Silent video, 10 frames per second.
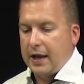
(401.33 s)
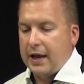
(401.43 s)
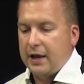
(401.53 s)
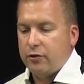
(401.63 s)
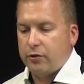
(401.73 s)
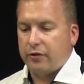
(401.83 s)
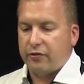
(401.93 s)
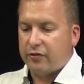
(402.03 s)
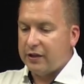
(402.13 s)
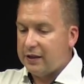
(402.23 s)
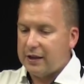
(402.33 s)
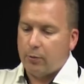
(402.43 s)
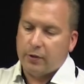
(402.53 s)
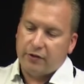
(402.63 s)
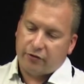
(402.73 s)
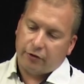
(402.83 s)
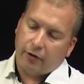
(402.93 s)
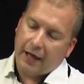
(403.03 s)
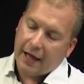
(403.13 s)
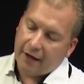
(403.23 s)
And you can see that we
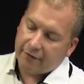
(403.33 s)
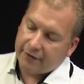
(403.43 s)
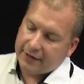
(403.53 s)
still have